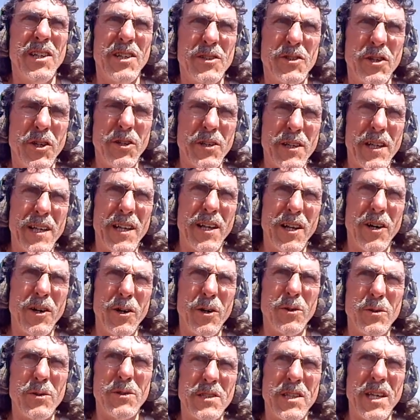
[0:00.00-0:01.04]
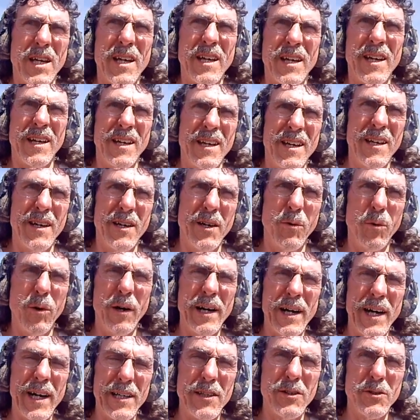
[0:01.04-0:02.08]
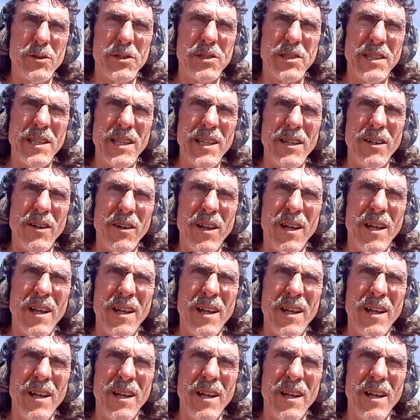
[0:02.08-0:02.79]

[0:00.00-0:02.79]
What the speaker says: Turkey loads. Why I use steel.